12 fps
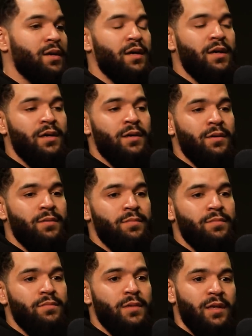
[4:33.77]

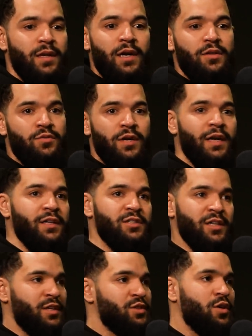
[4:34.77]
Um, and now you got to
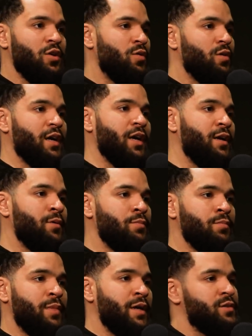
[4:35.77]
change your whole game
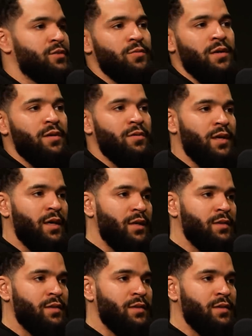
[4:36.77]
based around that.